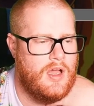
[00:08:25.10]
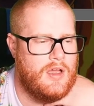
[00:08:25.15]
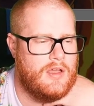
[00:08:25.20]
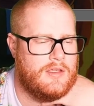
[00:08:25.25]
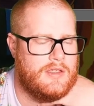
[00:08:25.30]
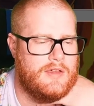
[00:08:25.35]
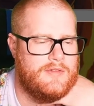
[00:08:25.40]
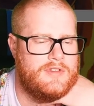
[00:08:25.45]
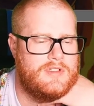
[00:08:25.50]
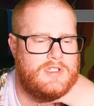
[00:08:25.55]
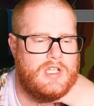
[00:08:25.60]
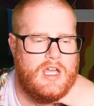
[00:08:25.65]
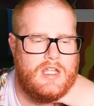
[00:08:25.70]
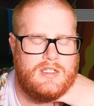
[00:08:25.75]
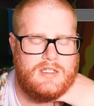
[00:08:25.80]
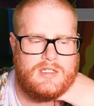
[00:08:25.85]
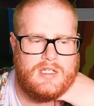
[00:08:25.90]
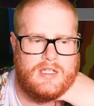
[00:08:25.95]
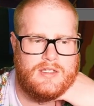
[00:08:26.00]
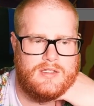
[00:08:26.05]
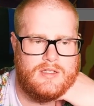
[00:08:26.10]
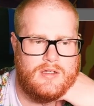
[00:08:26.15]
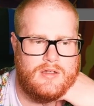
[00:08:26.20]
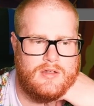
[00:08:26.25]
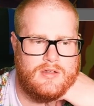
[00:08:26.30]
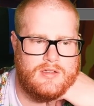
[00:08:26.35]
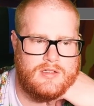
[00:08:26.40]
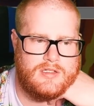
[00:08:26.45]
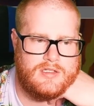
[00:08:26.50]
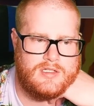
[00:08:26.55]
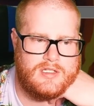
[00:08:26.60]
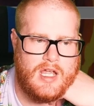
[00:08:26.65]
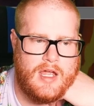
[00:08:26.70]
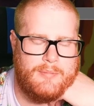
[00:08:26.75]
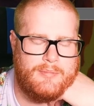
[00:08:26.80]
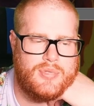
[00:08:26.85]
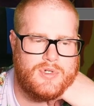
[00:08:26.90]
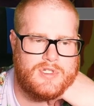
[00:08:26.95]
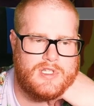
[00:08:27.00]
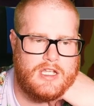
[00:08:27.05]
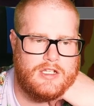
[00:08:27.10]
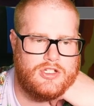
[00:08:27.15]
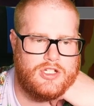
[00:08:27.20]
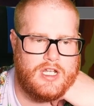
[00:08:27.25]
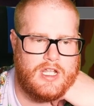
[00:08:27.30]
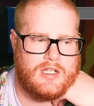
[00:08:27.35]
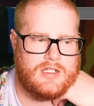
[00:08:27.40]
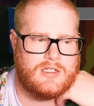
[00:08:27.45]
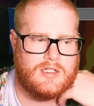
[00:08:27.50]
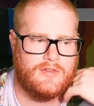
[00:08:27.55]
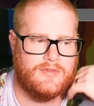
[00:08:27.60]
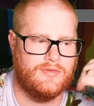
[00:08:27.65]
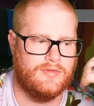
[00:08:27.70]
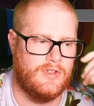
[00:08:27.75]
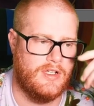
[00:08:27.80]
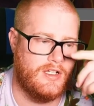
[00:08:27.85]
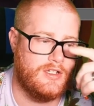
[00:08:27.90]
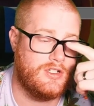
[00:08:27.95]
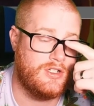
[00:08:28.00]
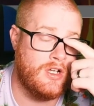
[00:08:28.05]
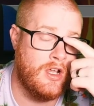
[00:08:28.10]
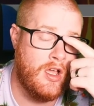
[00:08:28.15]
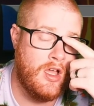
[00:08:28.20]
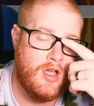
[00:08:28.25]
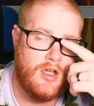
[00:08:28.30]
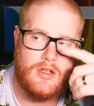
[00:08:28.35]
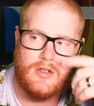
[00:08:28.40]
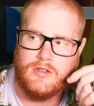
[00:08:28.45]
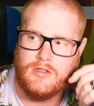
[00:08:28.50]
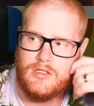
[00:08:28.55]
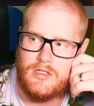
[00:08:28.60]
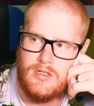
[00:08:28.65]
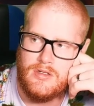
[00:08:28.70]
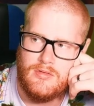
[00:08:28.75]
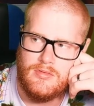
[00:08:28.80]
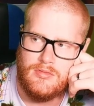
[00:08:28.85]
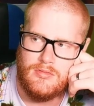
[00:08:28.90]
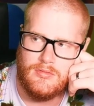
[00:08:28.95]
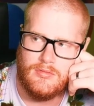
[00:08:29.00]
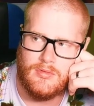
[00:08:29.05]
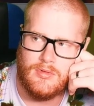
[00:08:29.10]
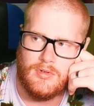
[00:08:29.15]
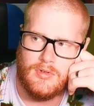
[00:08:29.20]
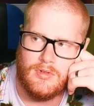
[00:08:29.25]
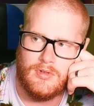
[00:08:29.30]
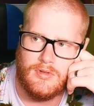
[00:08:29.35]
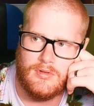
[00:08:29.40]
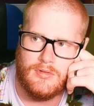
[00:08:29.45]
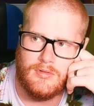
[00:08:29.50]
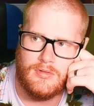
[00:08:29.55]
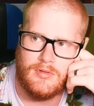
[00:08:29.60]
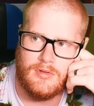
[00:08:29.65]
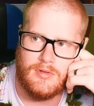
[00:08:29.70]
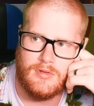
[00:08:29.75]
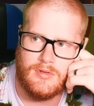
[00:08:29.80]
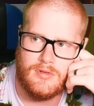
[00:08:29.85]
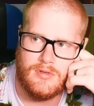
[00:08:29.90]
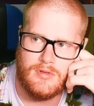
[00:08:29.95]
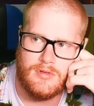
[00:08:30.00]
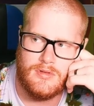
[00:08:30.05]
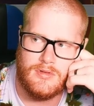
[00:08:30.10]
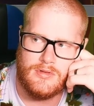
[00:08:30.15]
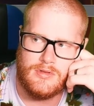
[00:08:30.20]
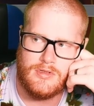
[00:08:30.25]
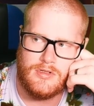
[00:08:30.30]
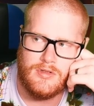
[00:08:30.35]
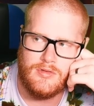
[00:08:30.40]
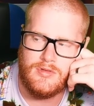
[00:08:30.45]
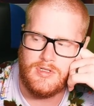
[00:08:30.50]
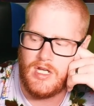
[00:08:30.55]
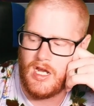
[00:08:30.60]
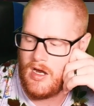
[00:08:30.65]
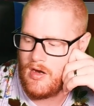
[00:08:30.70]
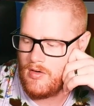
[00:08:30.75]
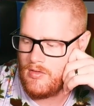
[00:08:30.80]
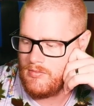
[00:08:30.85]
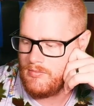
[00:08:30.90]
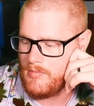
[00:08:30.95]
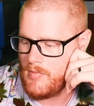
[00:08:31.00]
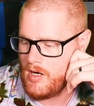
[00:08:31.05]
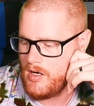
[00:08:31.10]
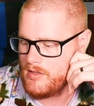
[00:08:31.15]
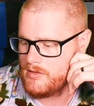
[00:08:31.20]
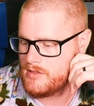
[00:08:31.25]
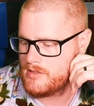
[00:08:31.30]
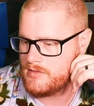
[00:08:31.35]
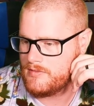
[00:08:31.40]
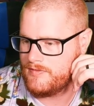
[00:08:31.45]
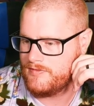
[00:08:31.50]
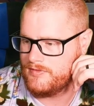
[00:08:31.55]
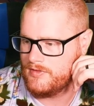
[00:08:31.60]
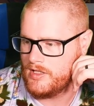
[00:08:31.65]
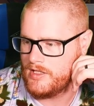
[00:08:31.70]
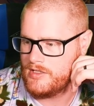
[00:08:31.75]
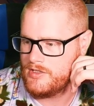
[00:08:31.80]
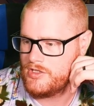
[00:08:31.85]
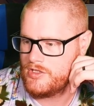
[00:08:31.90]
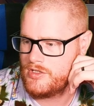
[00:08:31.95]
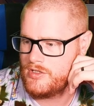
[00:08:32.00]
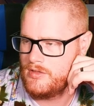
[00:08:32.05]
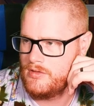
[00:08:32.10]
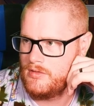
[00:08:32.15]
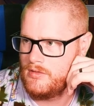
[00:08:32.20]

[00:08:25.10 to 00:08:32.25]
Give a 10% chance to flinch. Do Terra Mons flinch?